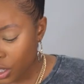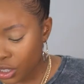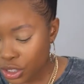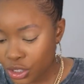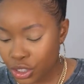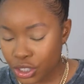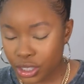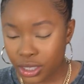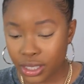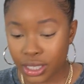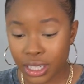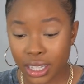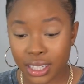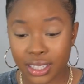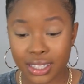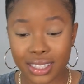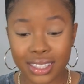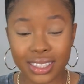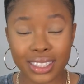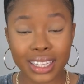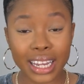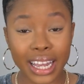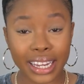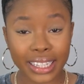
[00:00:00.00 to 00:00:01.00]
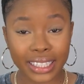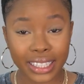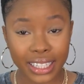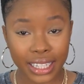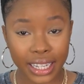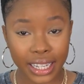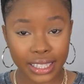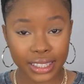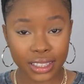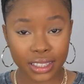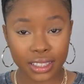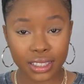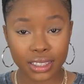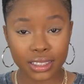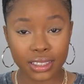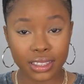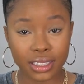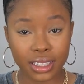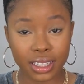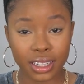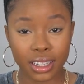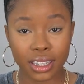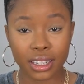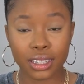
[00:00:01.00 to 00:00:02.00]
She said a slightly lighter
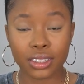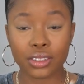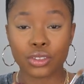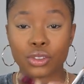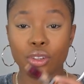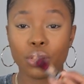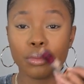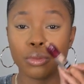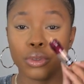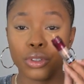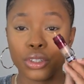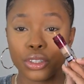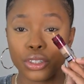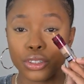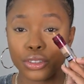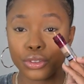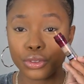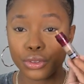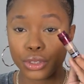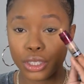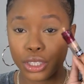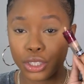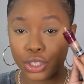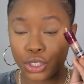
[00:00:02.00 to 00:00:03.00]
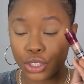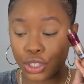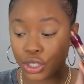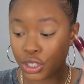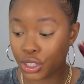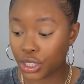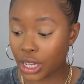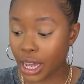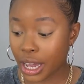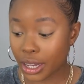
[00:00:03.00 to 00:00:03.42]
concealer, so I'm gonna reach.